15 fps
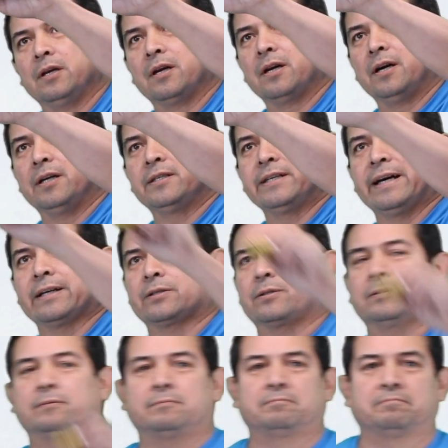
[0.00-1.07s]
a
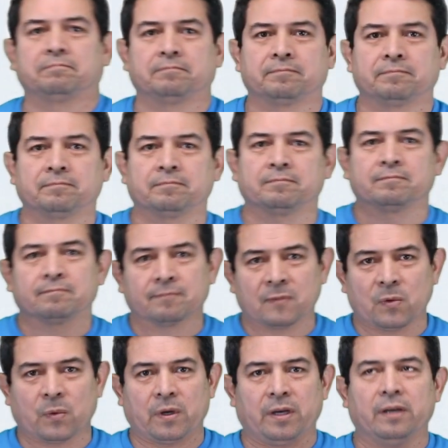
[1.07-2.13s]
contactor.
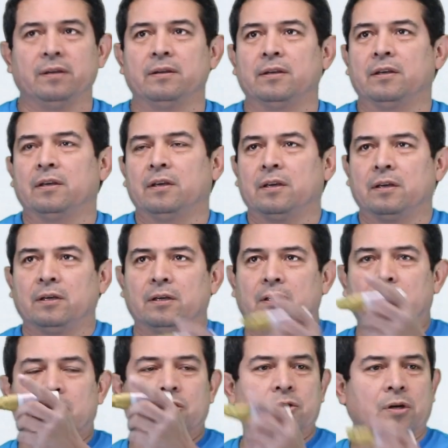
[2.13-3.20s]
Okay,
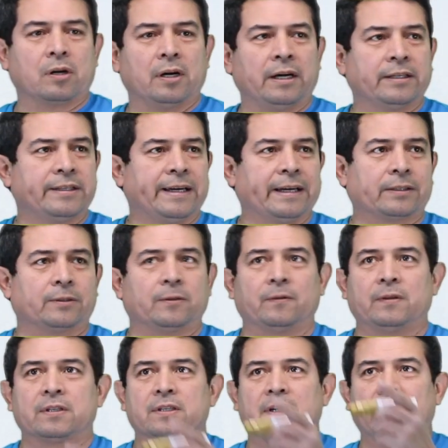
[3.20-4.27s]
here's your contactor.
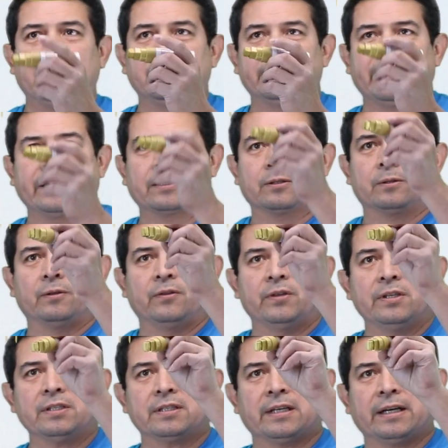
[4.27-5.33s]
This contactor on
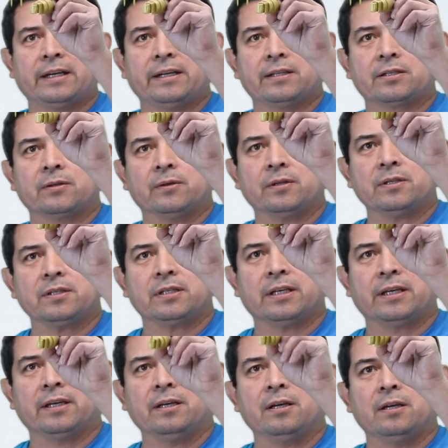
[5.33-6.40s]
this side is going to
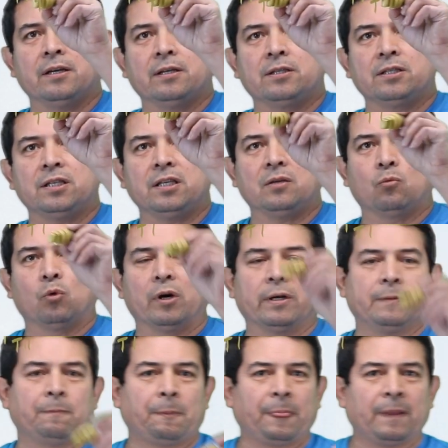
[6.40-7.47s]
say
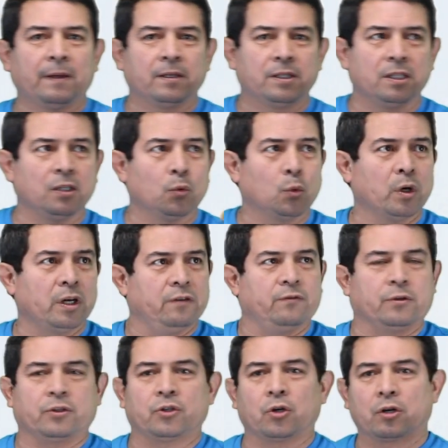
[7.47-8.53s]
T1. T1
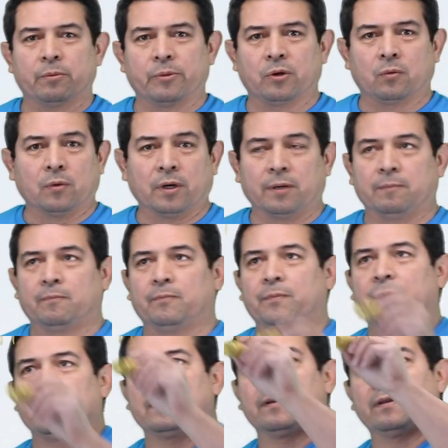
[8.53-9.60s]
for terminal 1.
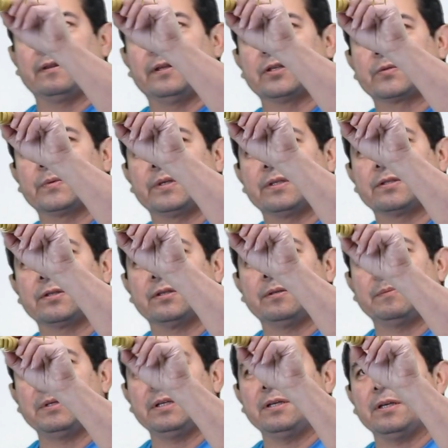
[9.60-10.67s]
This one is going
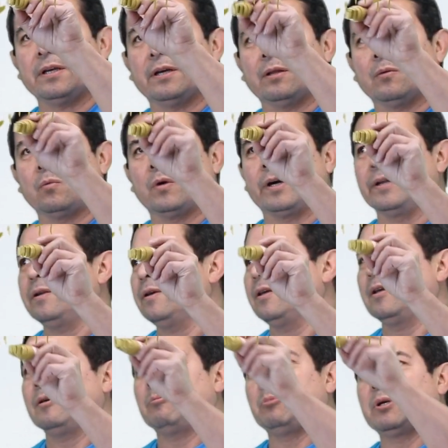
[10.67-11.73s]
to be L1
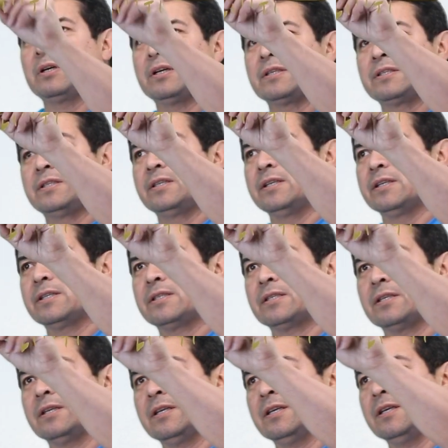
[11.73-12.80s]
because
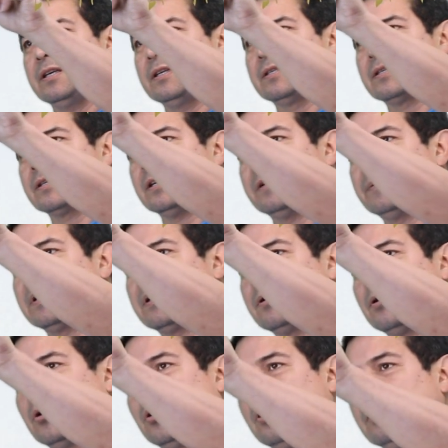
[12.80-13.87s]
this is
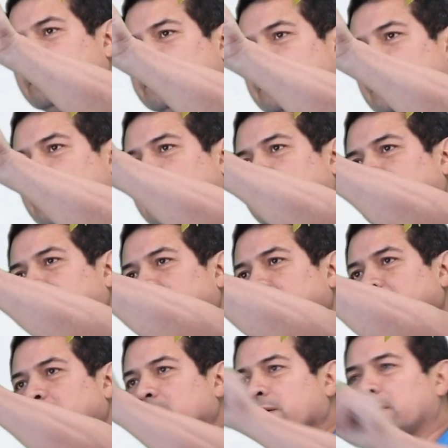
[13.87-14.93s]
coming off of
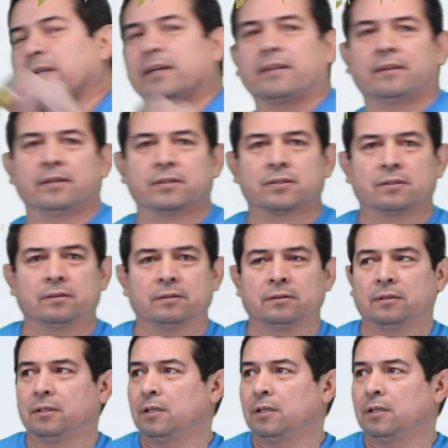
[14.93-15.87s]
here like this.